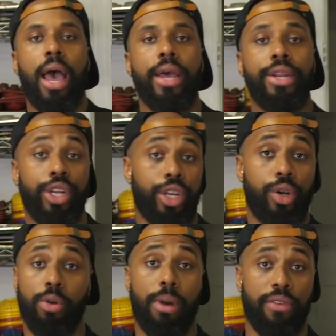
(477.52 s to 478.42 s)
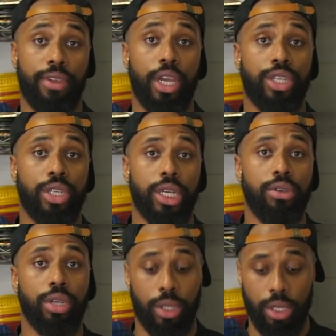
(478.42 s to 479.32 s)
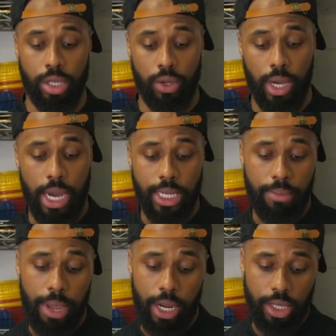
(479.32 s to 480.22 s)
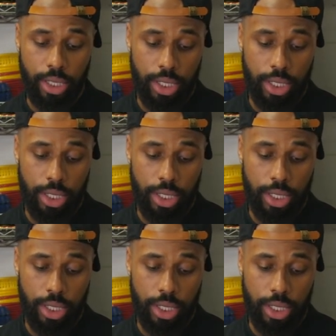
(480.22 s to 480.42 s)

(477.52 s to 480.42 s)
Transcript: addition or modification that you can look to make on this